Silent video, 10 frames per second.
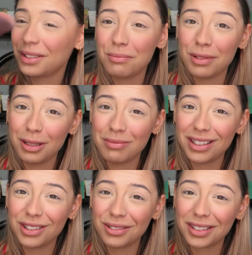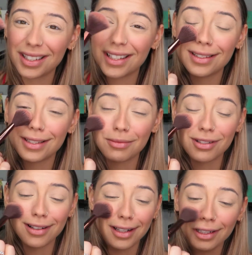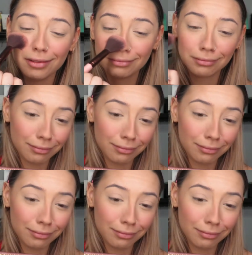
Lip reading: Some really bad jokes, guys. I'm sorry.